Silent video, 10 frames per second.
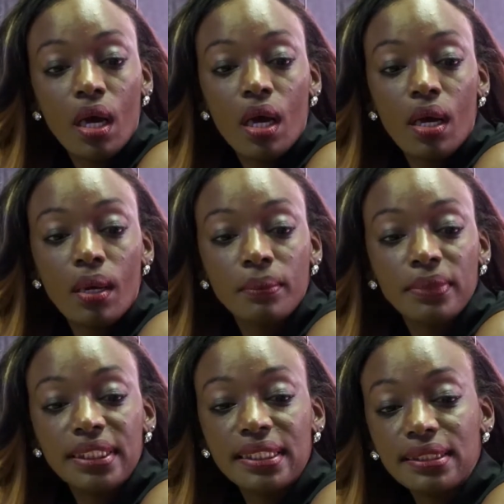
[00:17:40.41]
Um,
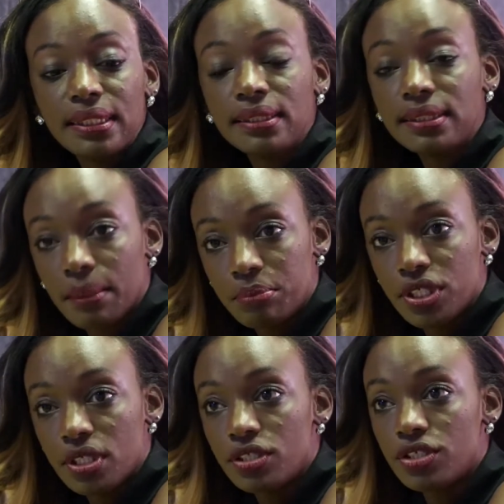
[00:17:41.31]
since
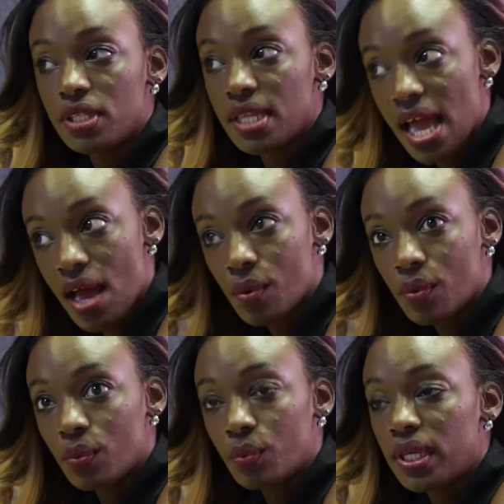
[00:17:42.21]
inception to
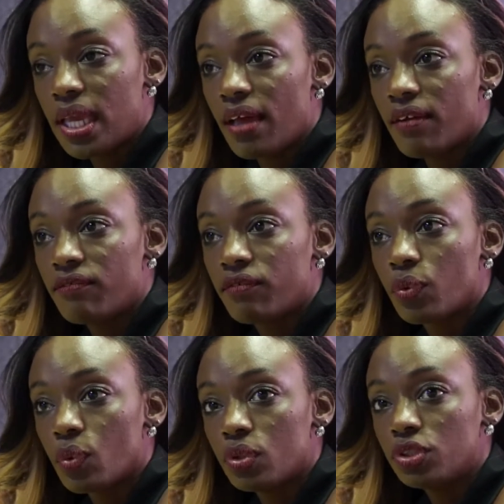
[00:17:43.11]
now, we have
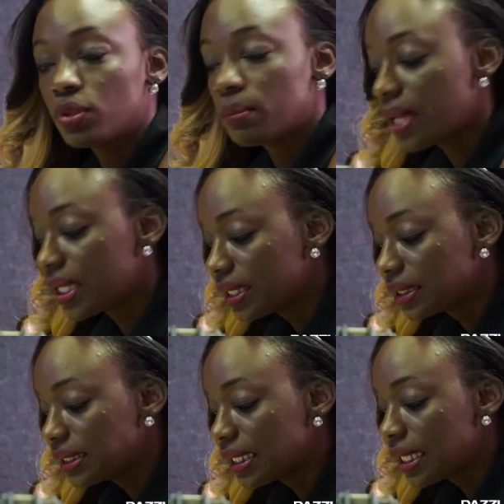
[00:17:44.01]
grown
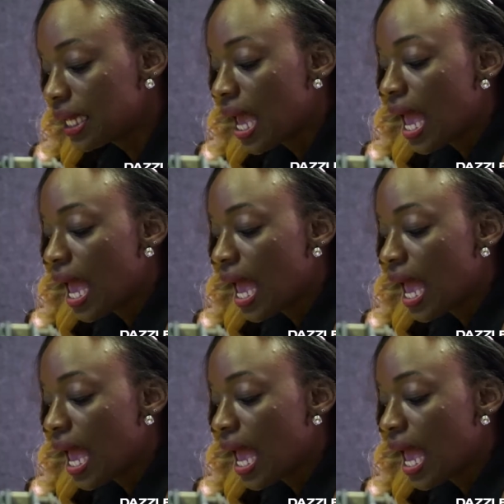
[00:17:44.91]
tremendously.